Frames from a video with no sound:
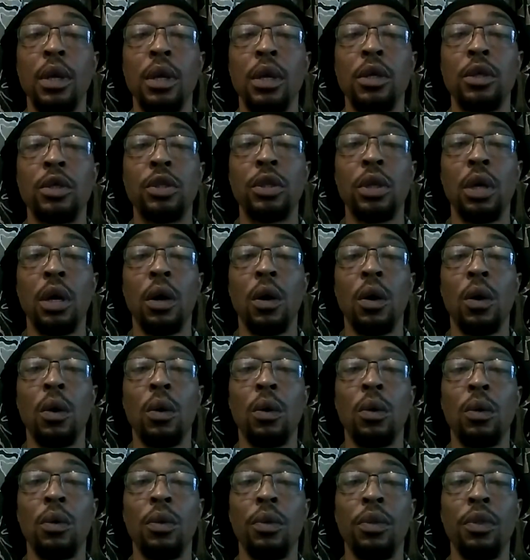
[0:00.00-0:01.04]

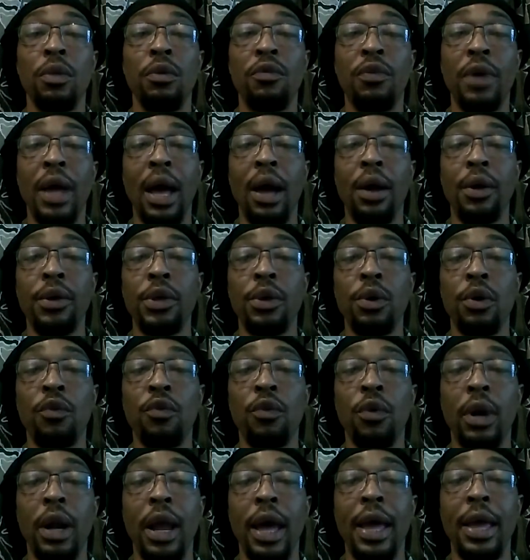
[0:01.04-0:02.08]
So, the value of
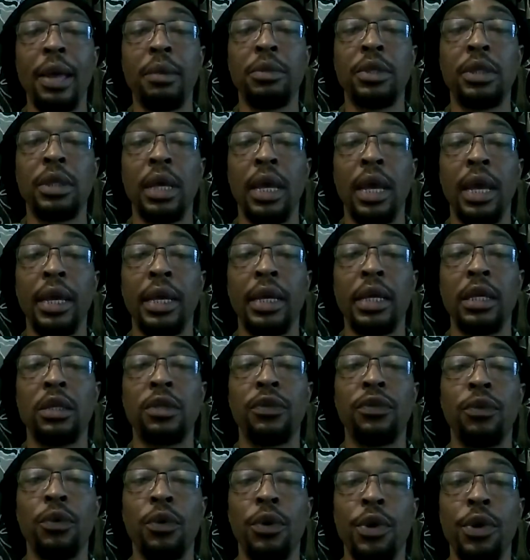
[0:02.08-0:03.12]
what I am saying is for